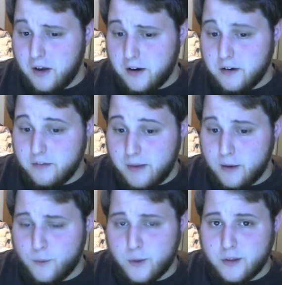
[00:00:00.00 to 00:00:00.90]
I could have
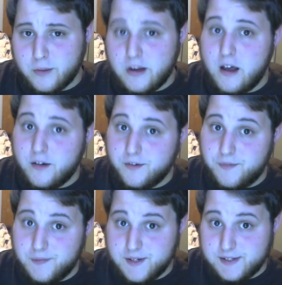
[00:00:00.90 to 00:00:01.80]
made
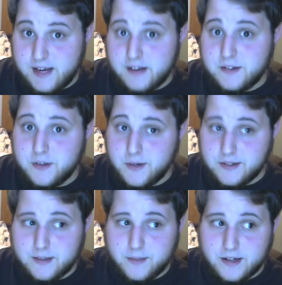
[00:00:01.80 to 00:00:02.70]
$43.50 doing
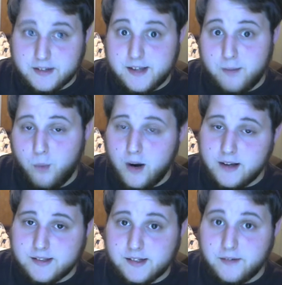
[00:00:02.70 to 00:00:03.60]
something at Subway
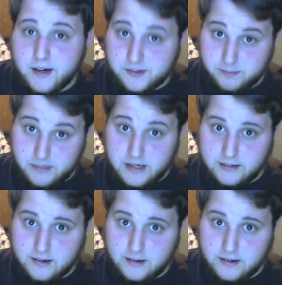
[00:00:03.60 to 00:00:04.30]
instead of actually being